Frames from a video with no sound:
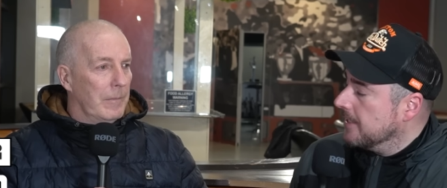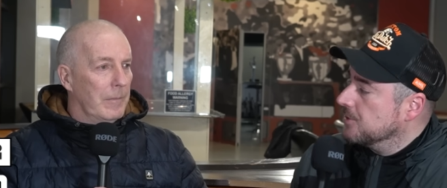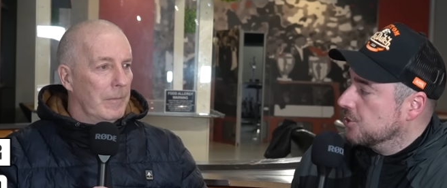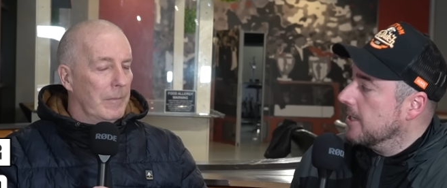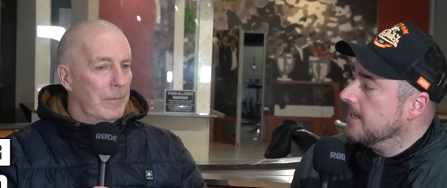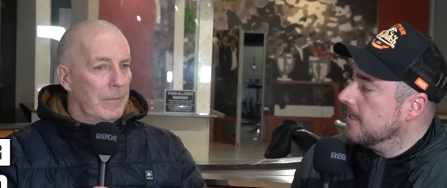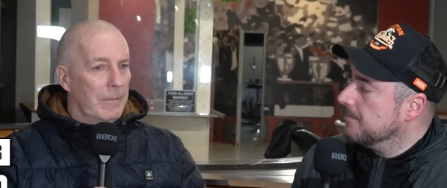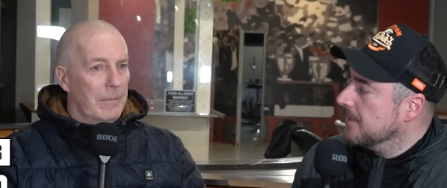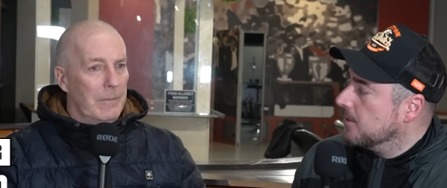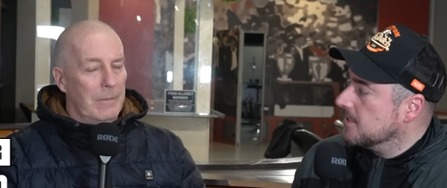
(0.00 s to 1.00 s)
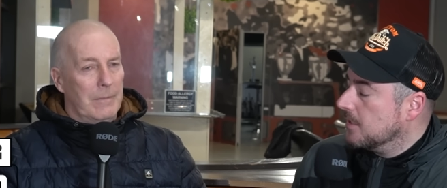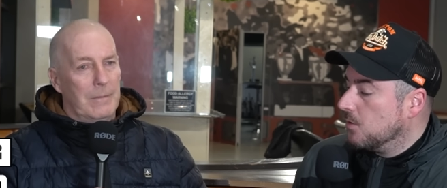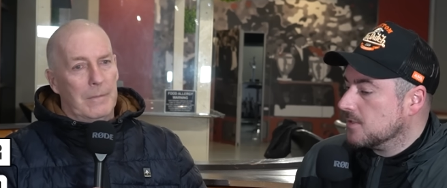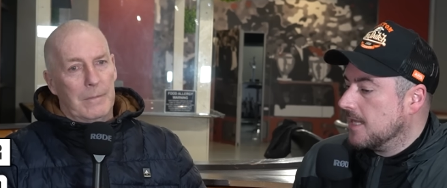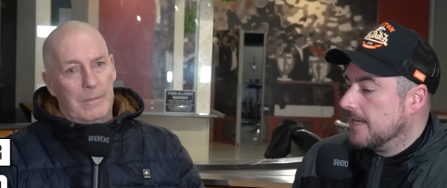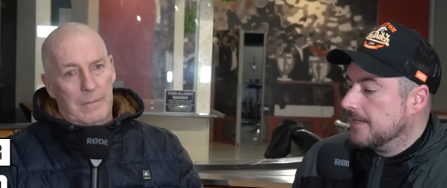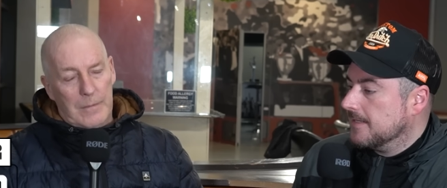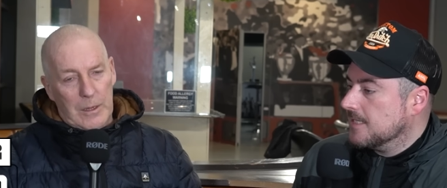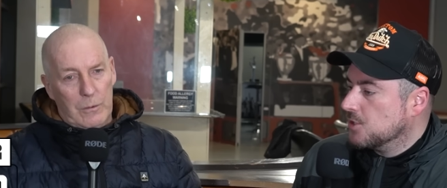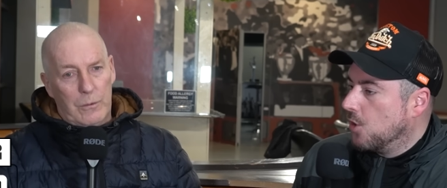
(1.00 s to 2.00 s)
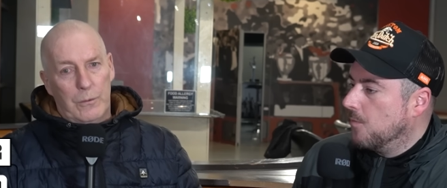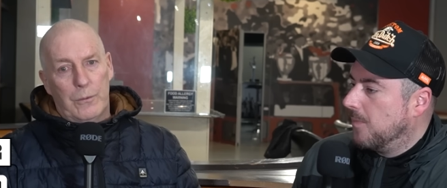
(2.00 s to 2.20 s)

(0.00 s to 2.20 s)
Speaker 1: in training? Because it looks like there's no